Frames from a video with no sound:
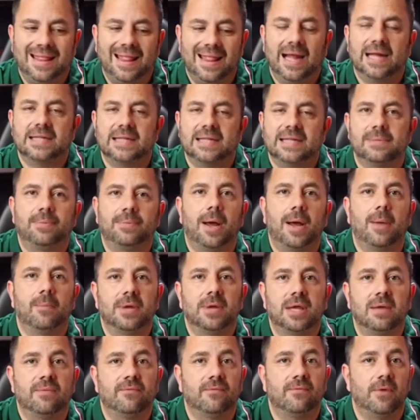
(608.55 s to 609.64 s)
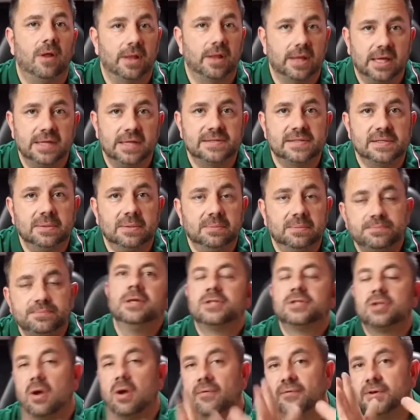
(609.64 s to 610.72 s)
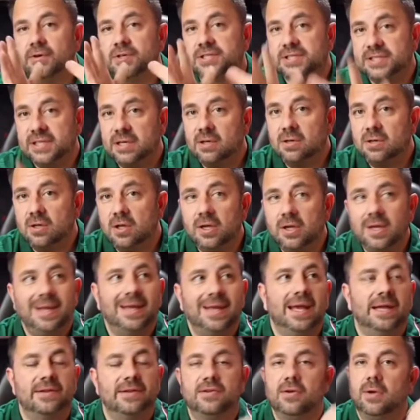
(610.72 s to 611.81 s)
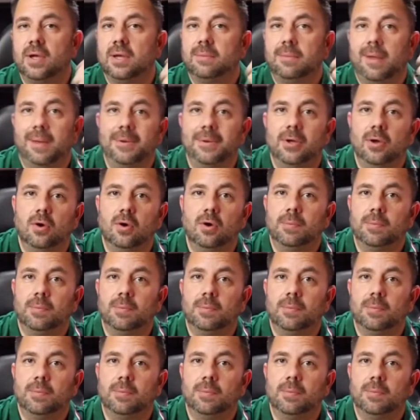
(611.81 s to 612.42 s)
And that's the problem we keep falling into. So if you're still looking at doing maybe